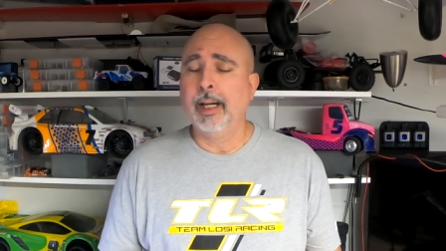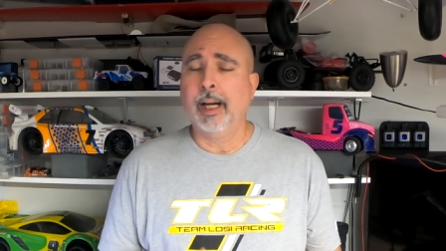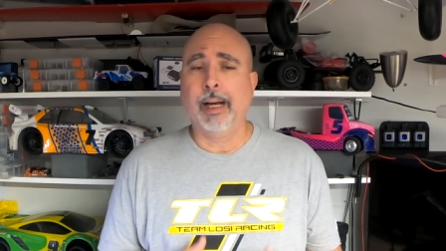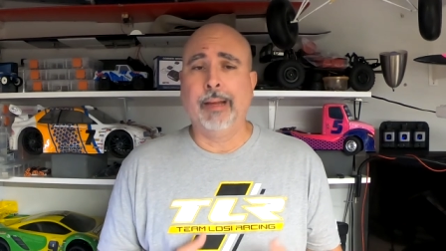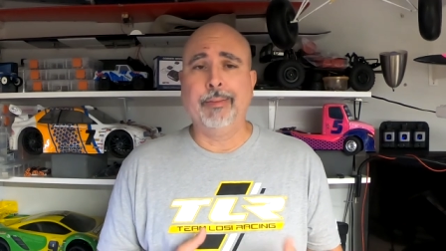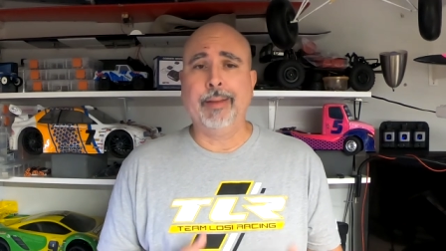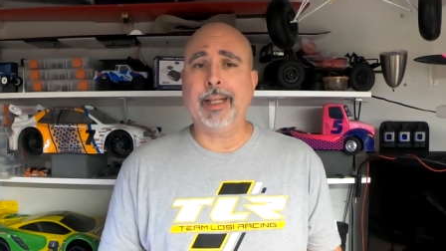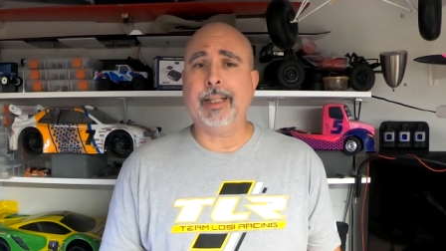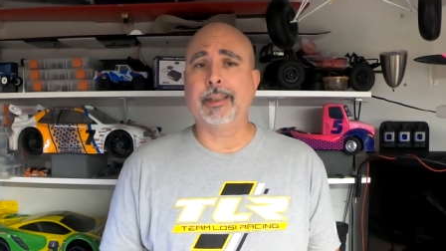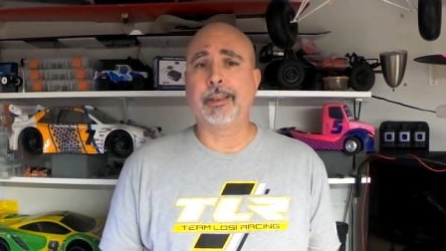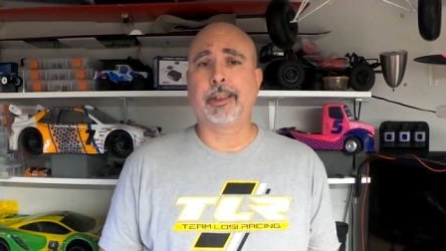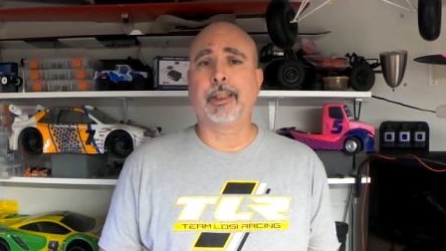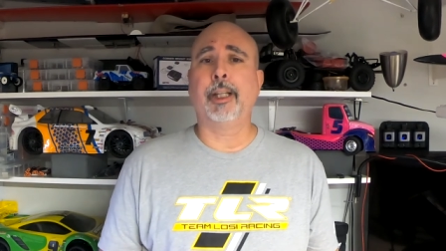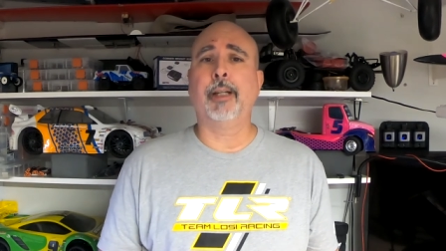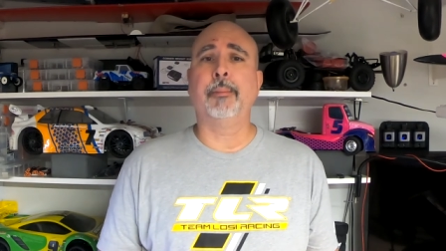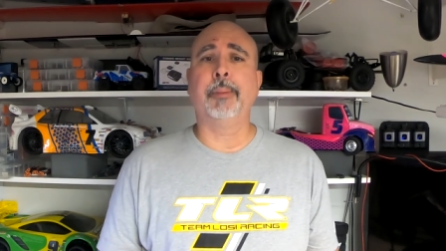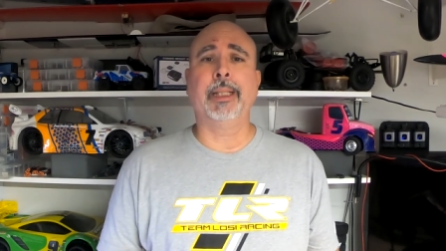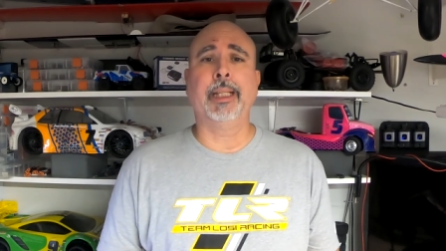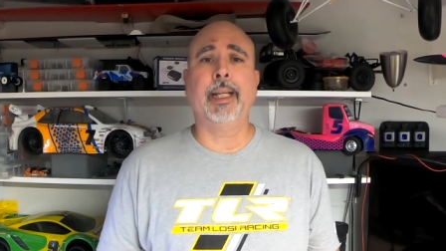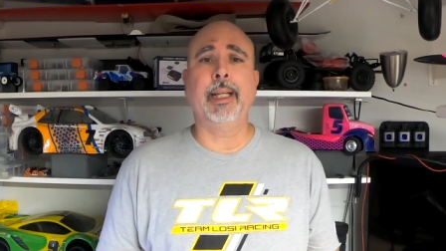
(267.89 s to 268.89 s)
and that has
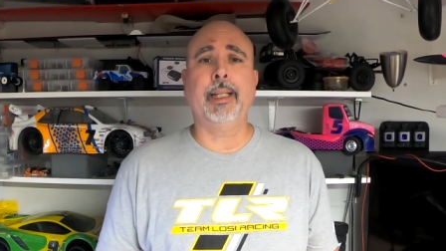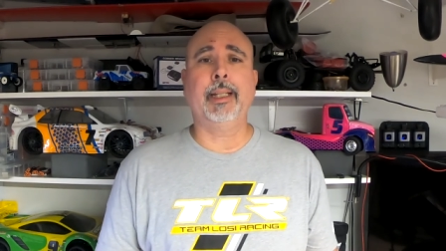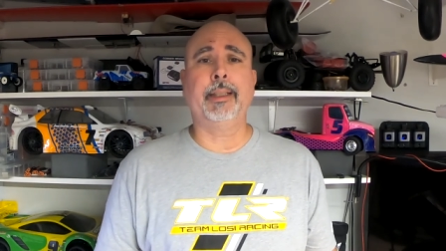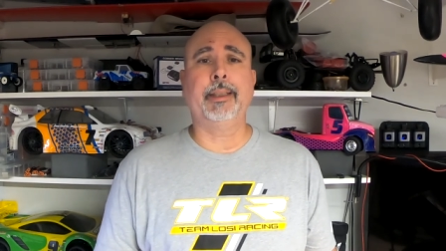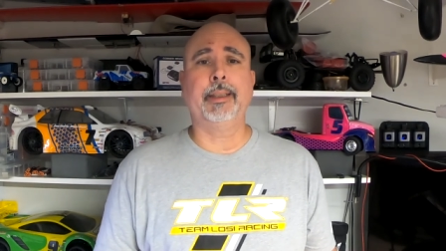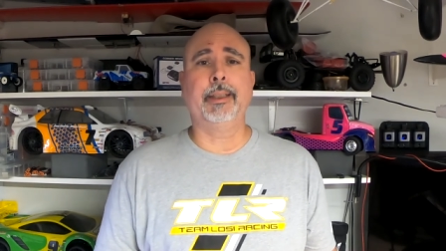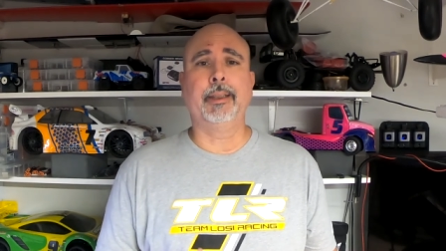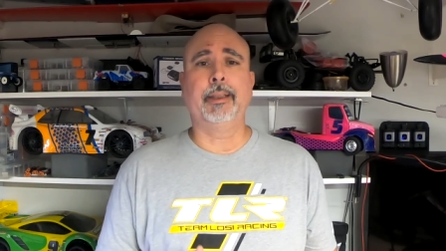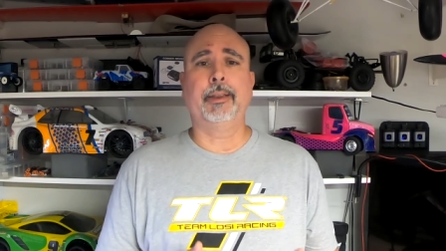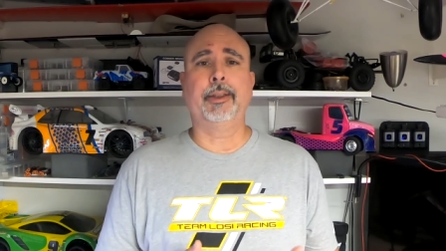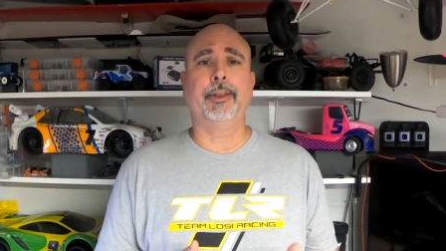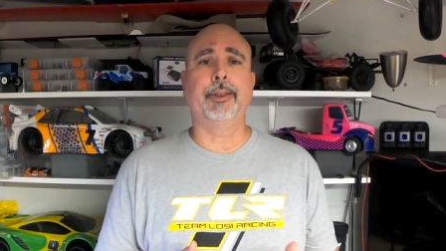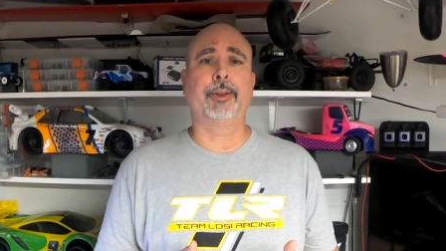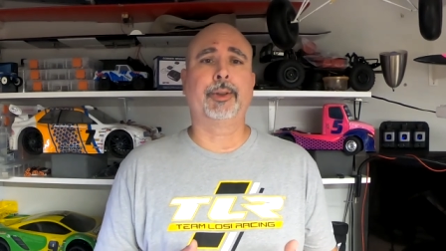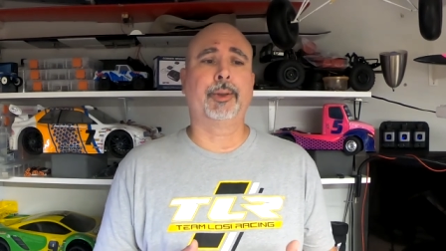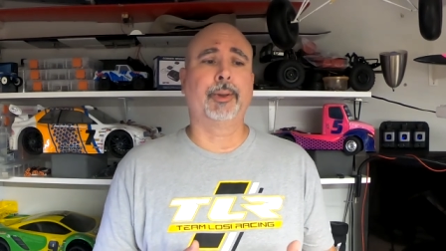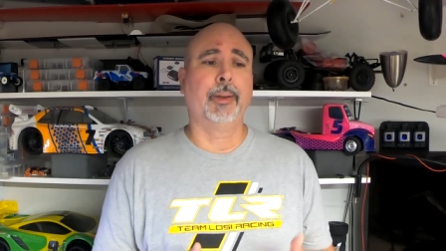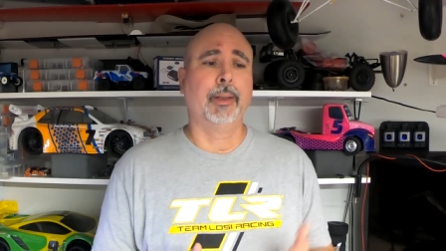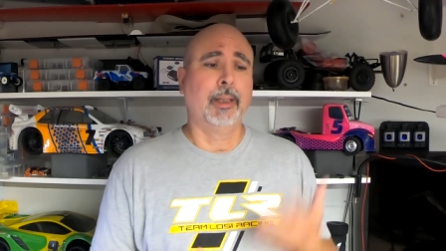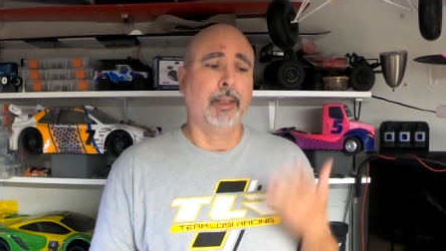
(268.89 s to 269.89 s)
come in handy
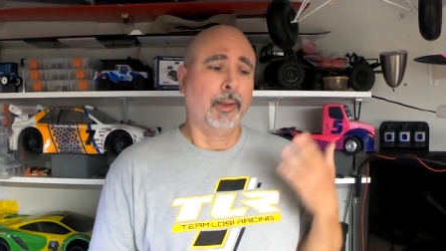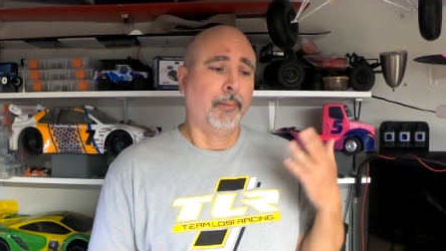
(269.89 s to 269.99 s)
because